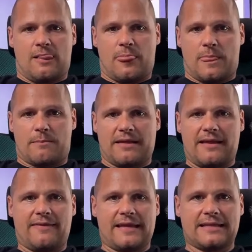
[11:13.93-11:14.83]
but I
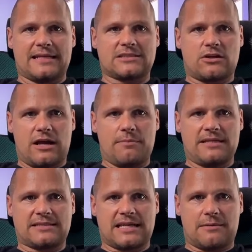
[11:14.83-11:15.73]
think there's gonna be
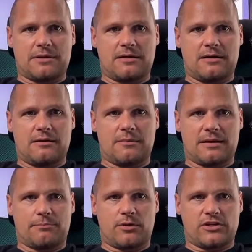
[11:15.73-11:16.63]
some
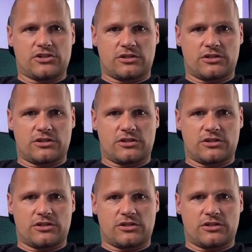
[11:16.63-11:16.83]
manipulation,